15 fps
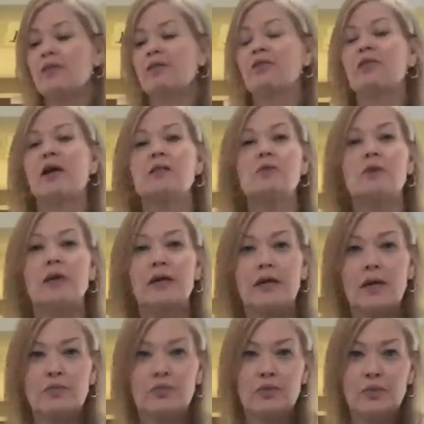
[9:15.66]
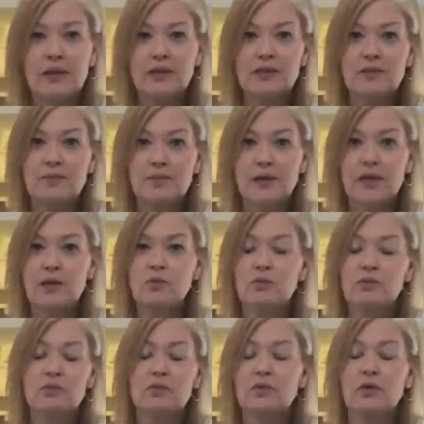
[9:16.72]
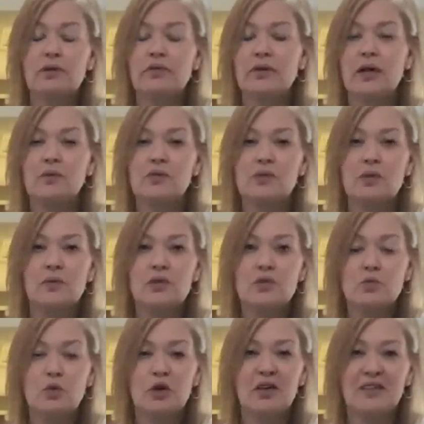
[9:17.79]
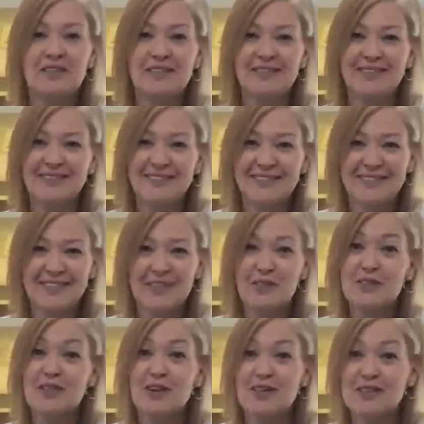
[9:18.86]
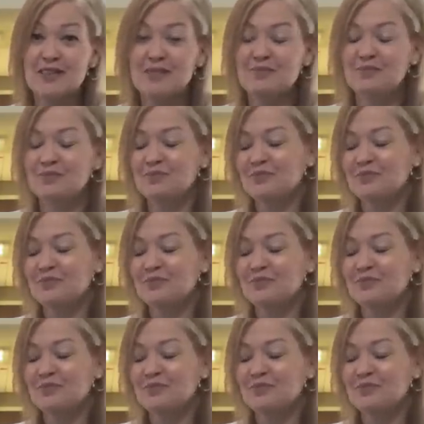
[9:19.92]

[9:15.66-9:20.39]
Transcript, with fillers: that's what I kept from it, but I could have kept so much more. It was awesome.